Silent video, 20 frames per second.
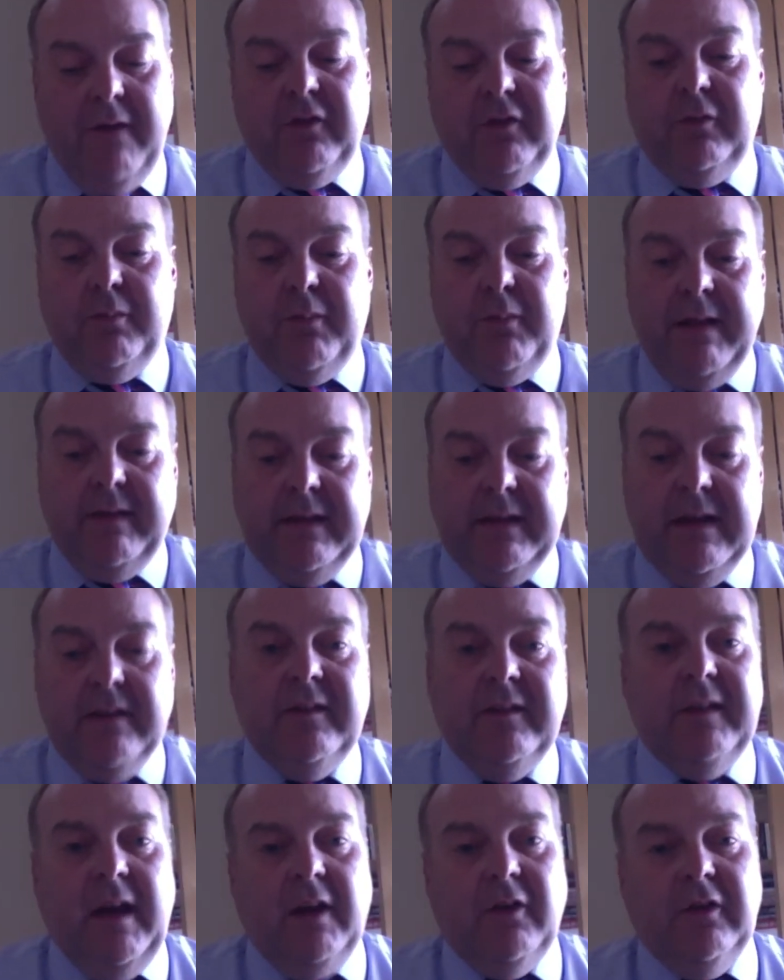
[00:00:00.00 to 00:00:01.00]
I've spread
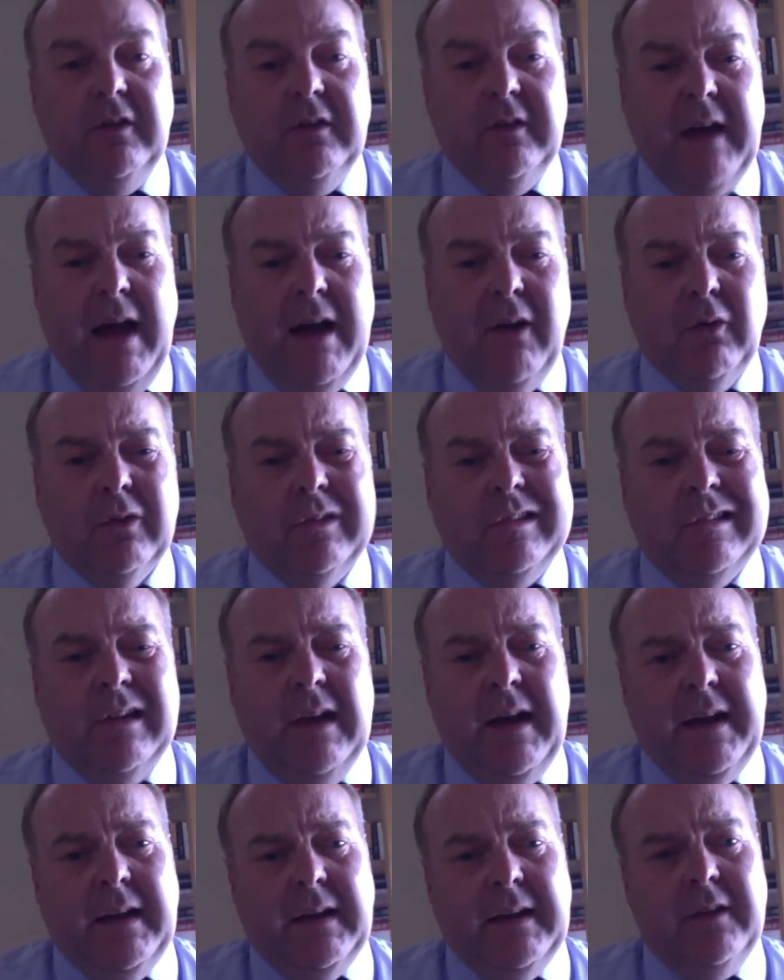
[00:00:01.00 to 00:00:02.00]
these sessions out
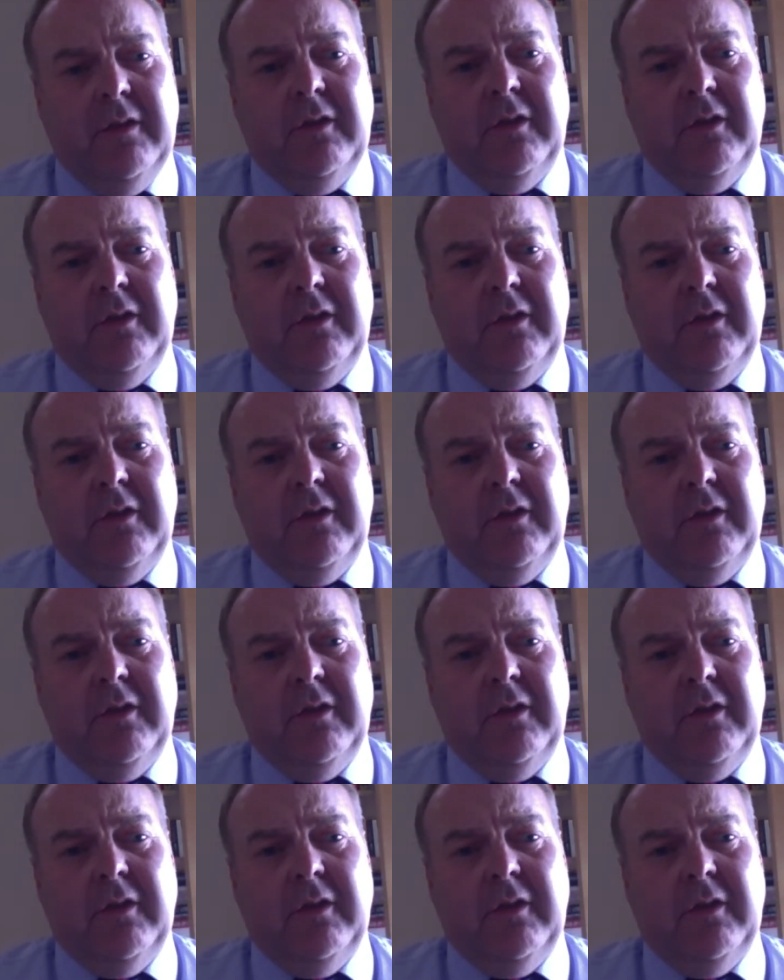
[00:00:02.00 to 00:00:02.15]
slightly.